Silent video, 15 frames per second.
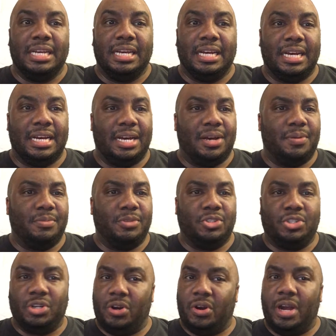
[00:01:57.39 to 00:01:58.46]

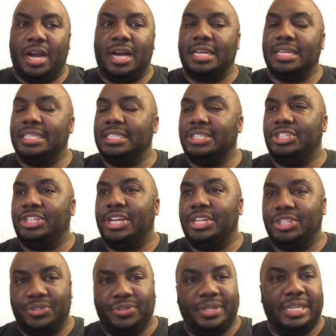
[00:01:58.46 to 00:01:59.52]
Jorah,
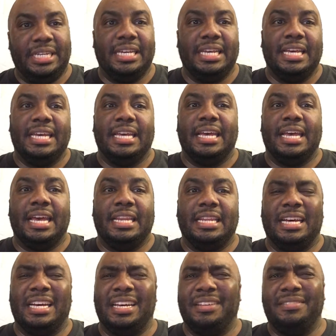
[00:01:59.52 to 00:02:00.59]
Gendry, and
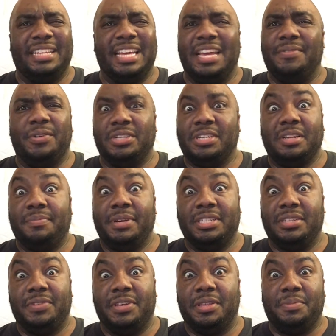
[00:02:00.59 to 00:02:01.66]
Davos, and a bunch
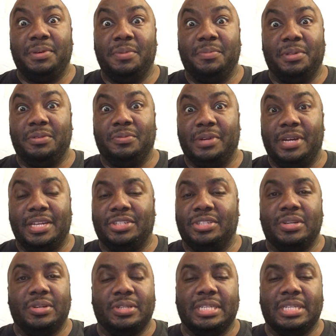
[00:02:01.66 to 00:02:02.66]
of other people in red shirts